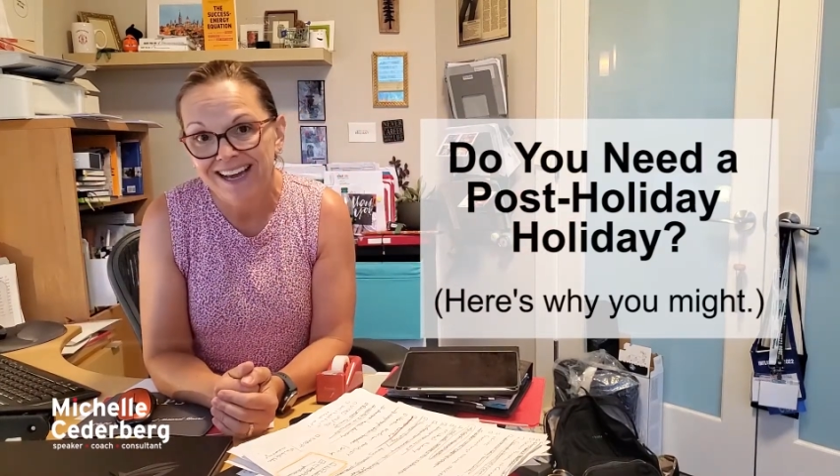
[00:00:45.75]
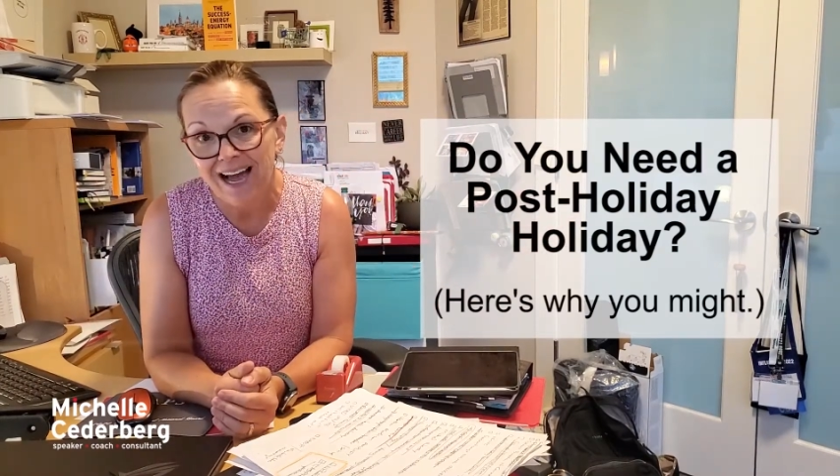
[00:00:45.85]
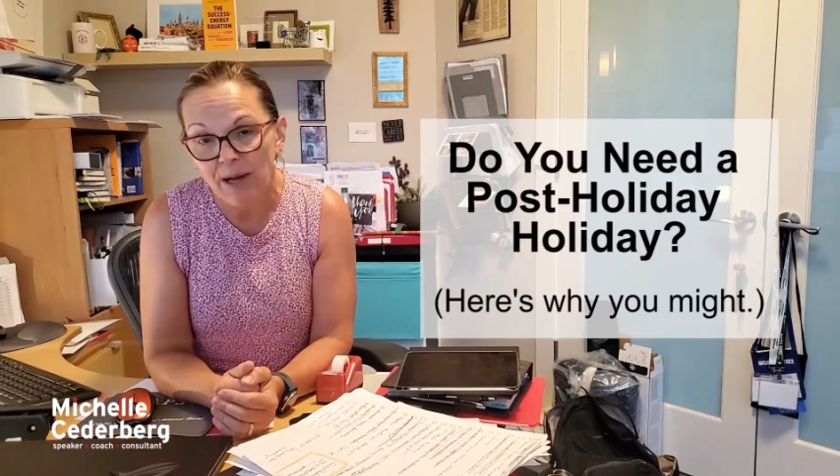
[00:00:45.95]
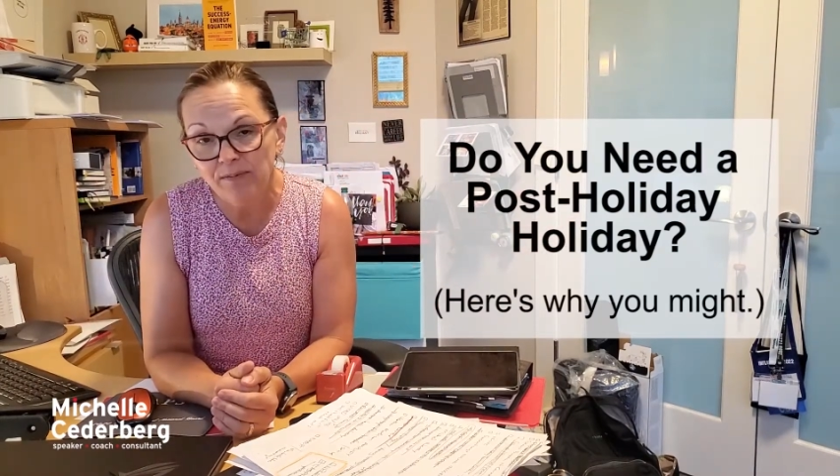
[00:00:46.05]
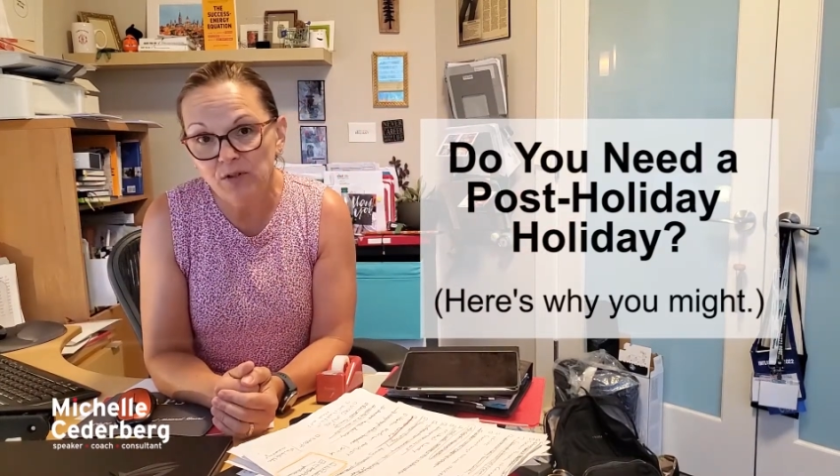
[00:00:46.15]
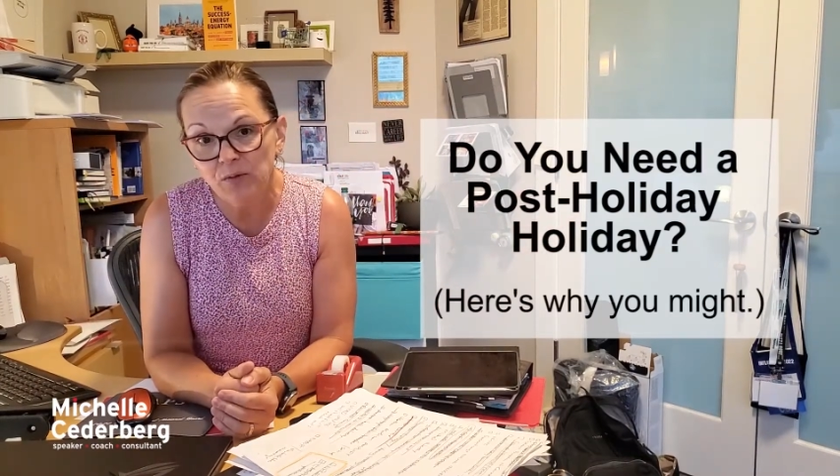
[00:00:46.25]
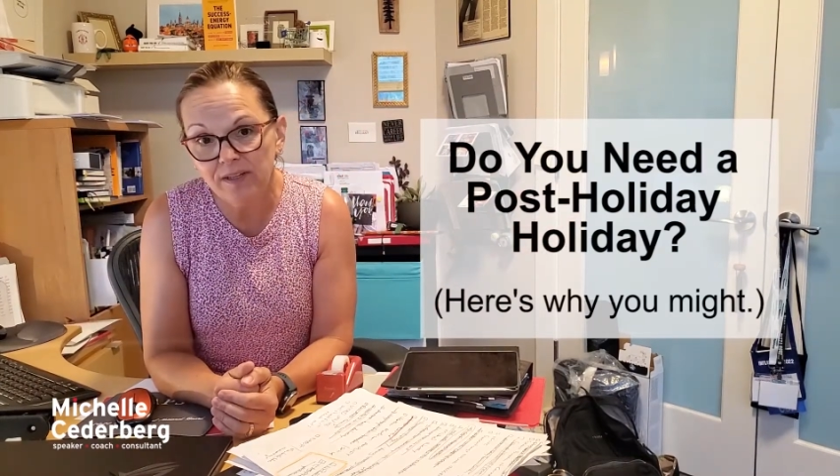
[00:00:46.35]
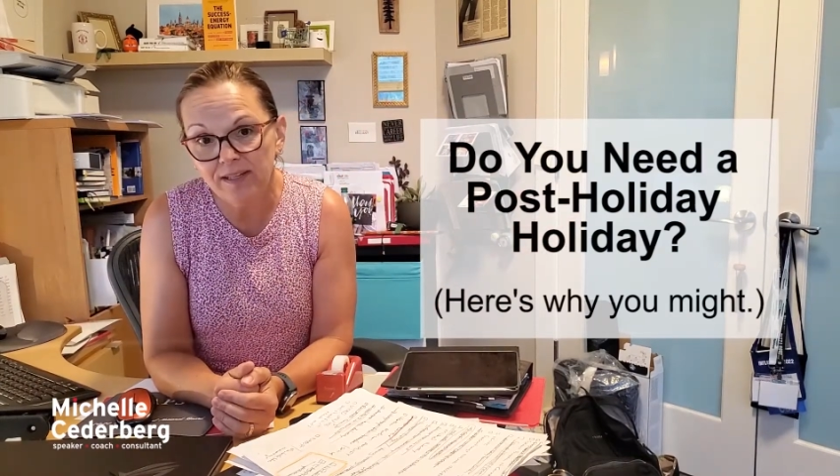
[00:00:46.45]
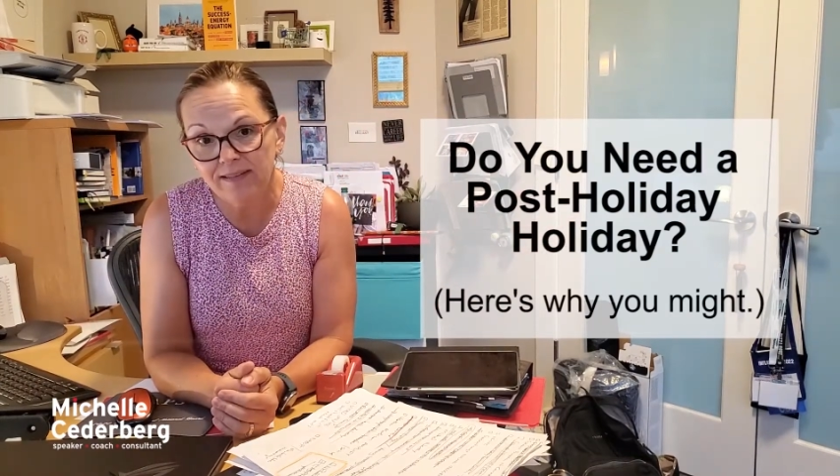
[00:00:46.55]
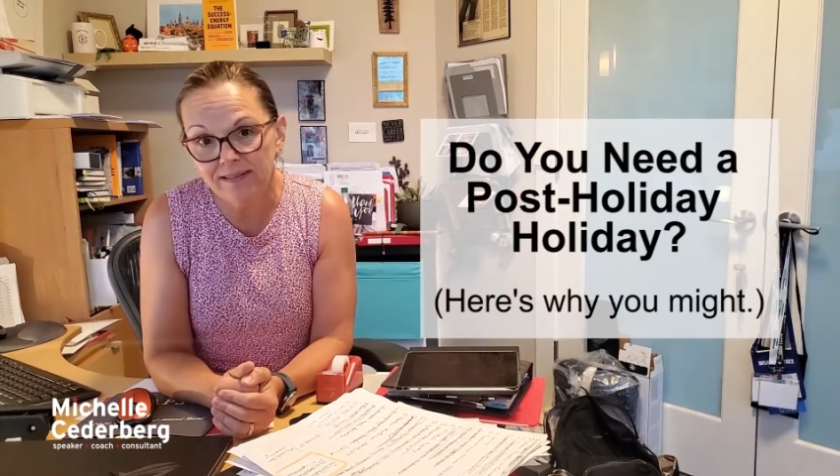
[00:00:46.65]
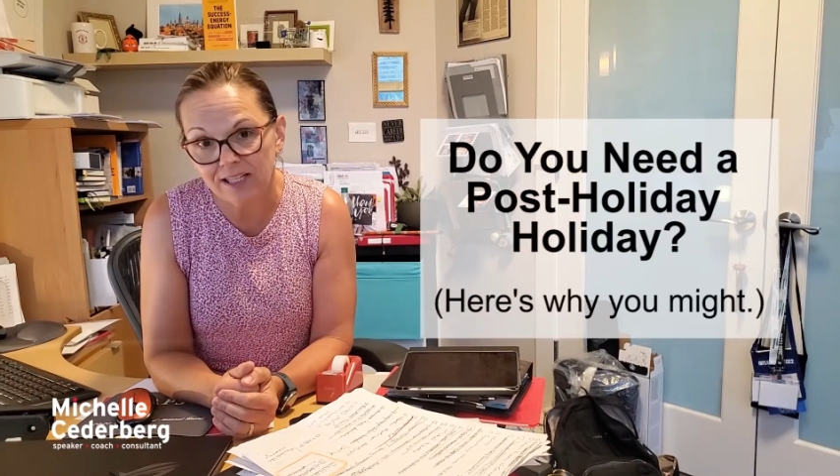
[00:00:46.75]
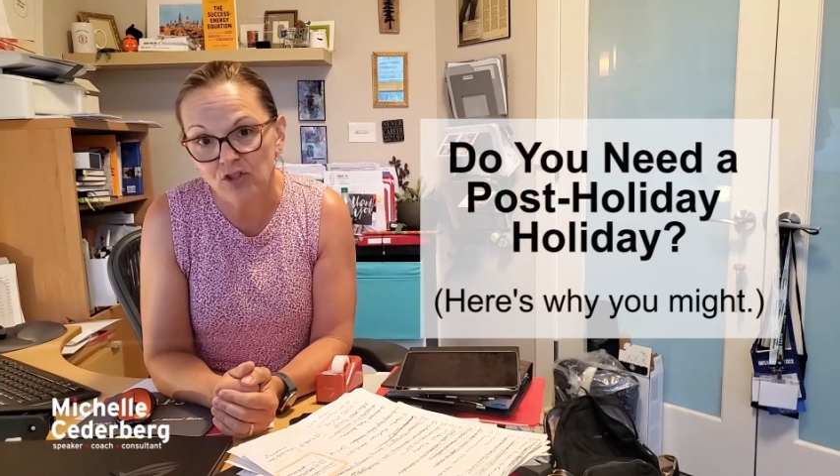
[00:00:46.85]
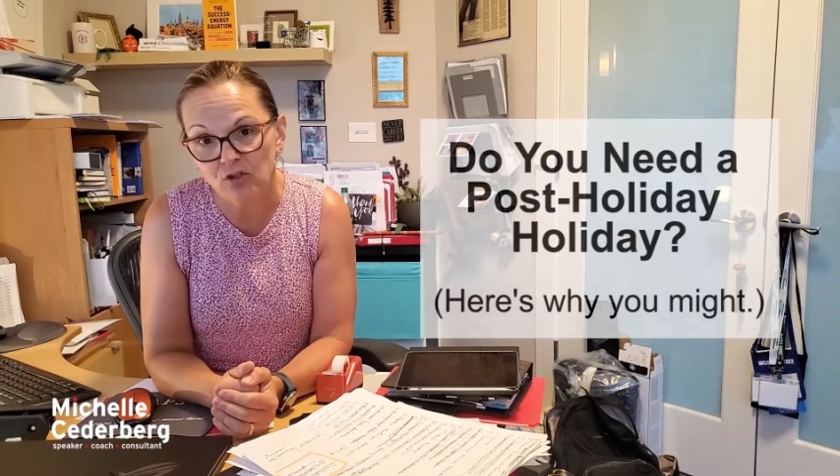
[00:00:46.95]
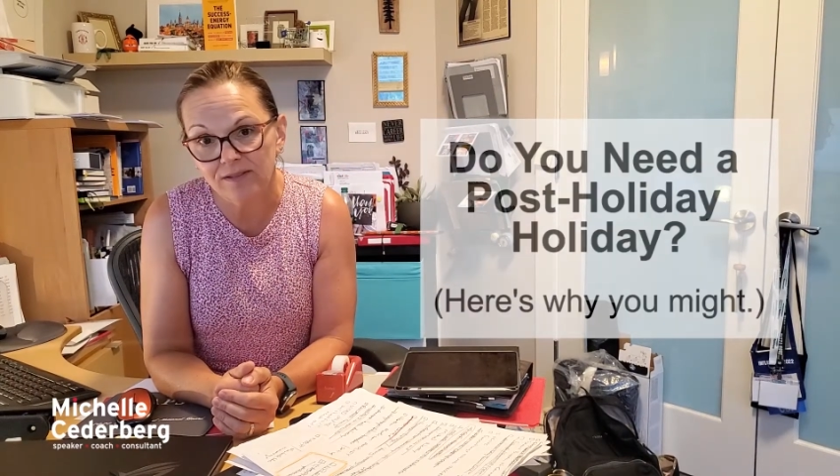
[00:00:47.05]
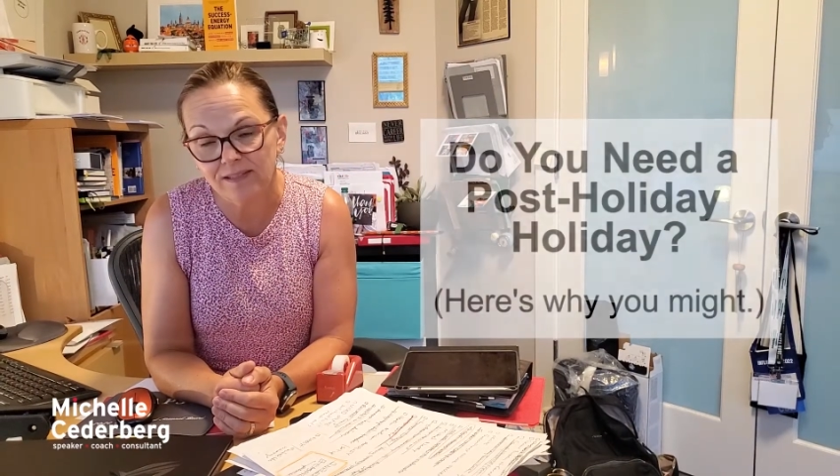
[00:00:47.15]
I'm doing the
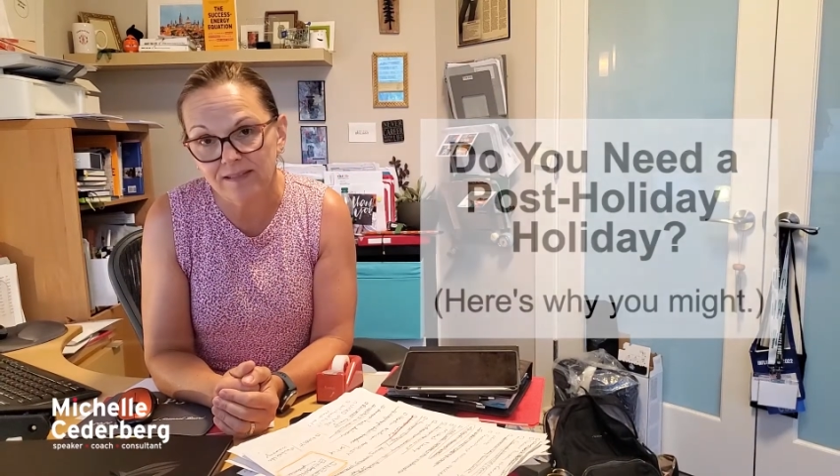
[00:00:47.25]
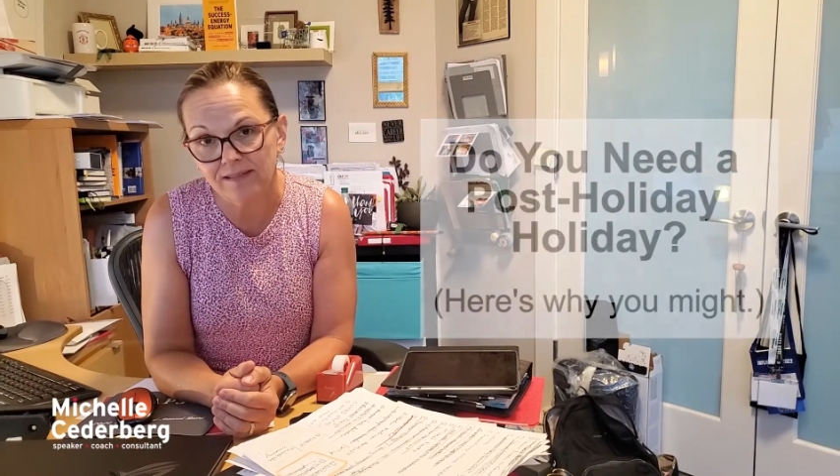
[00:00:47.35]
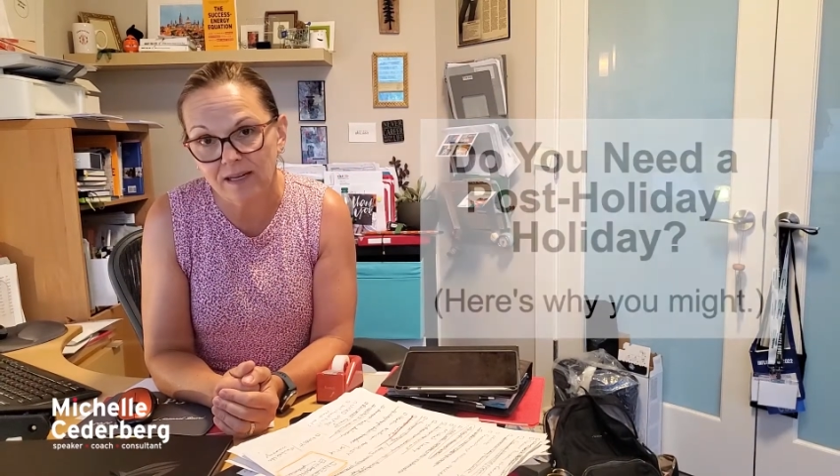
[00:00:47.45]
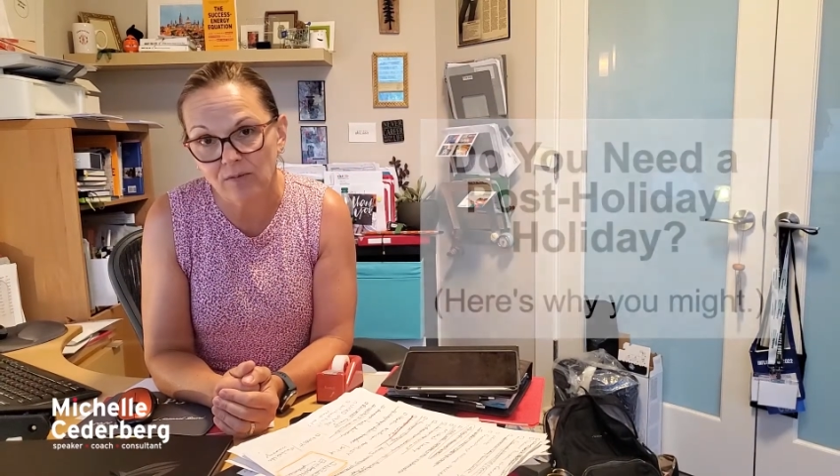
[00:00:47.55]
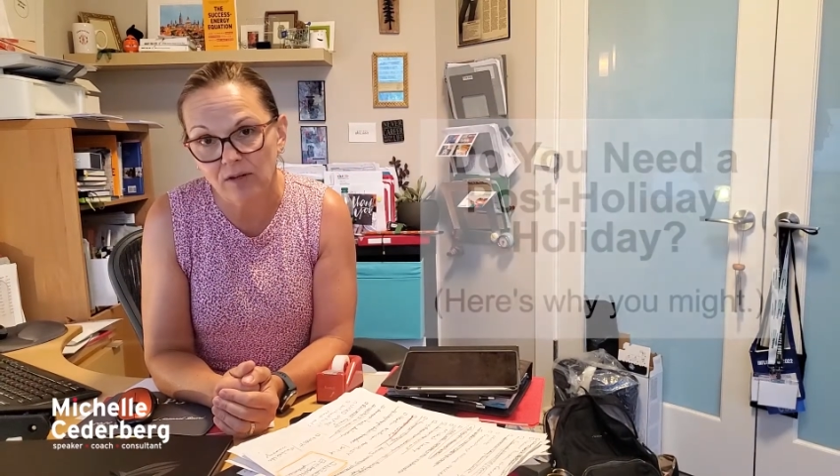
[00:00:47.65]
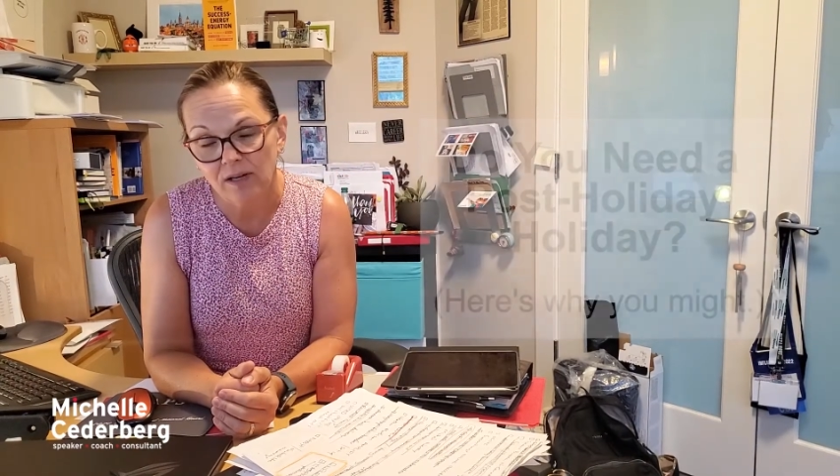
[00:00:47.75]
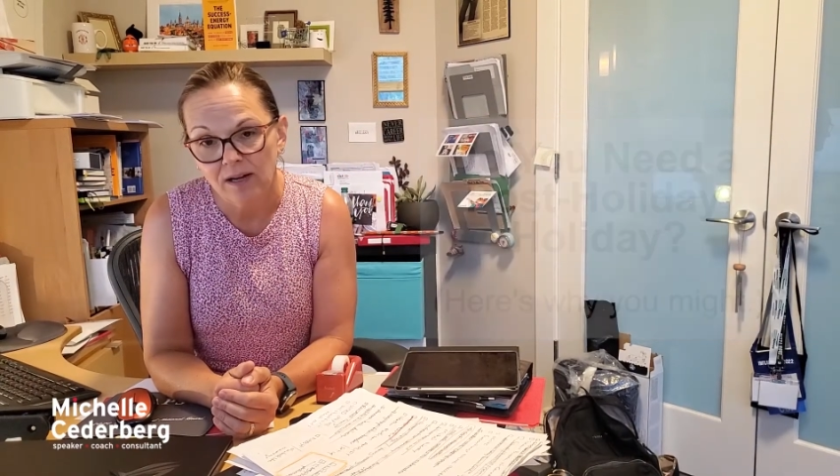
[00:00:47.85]
essentials this summer.